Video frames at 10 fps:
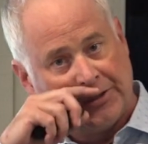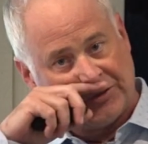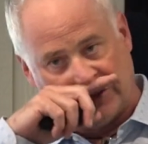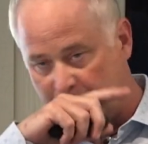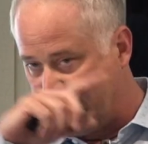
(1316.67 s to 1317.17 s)

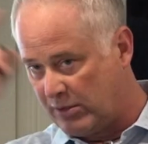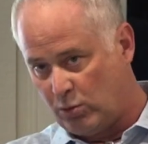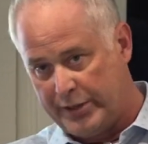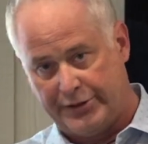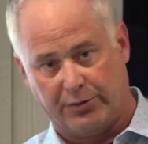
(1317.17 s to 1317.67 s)
So no matter
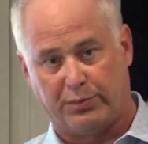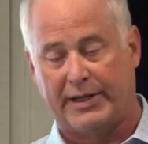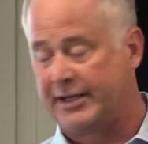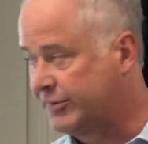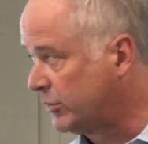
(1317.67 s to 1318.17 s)
when you're
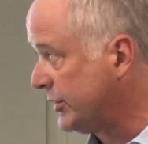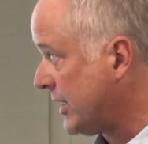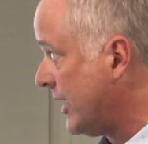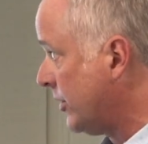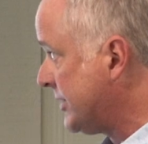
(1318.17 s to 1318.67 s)
planning to
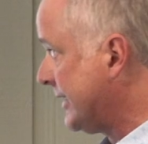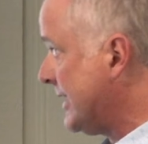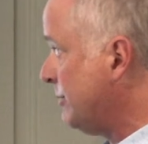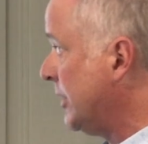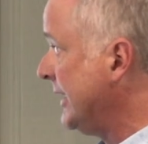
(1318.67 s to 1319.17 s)
retire or take
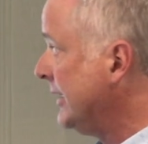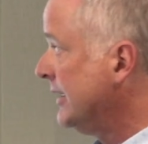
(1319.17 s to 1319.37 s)
that money